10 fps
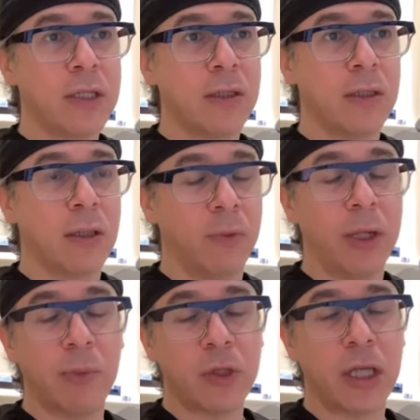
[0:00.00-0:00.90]
twenty
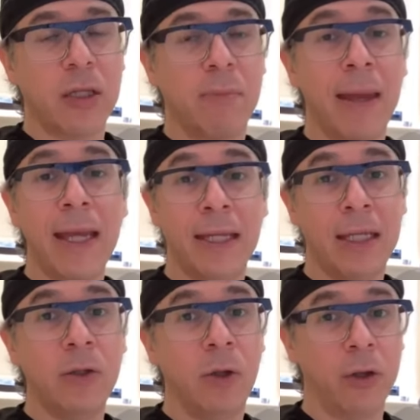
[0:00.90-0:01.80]
percent may need to go
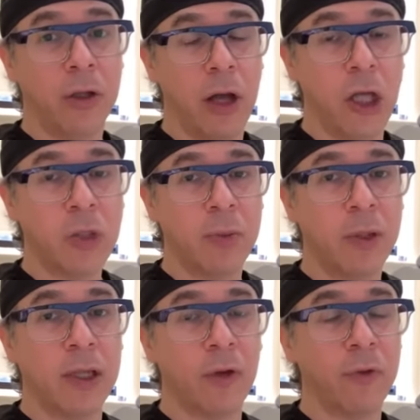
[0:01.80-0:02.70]
to the hospital, and of
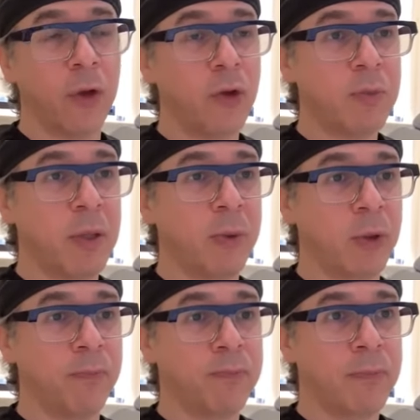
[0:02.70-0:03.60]
those people,
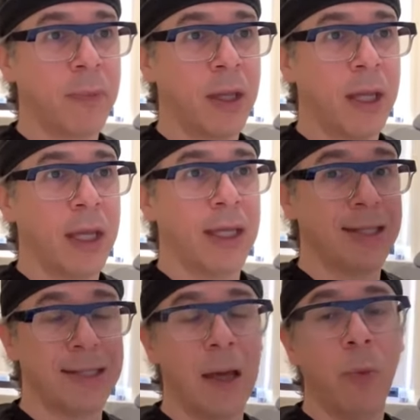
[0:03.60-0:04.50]

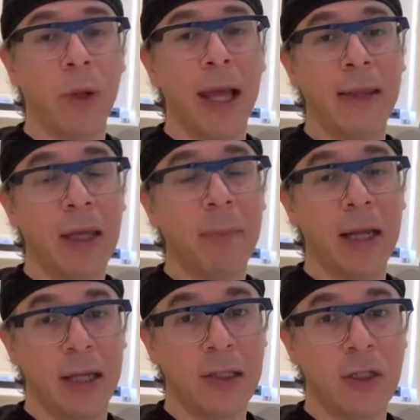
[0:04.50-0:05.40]
some will end up in I
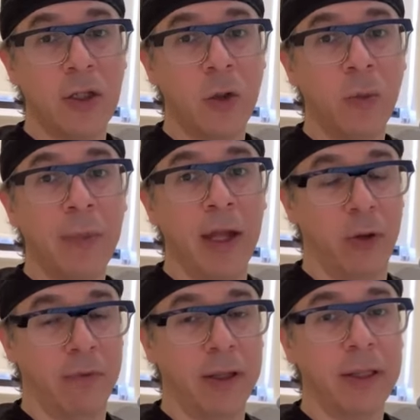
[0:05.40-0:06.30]
C U and on
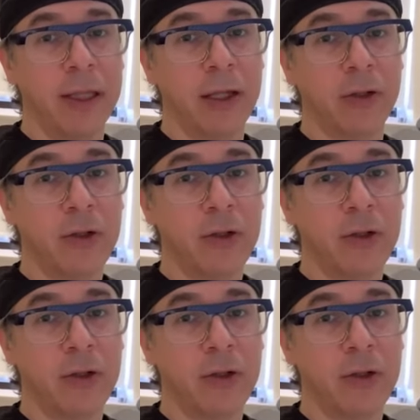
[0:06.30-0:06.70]
ventilators.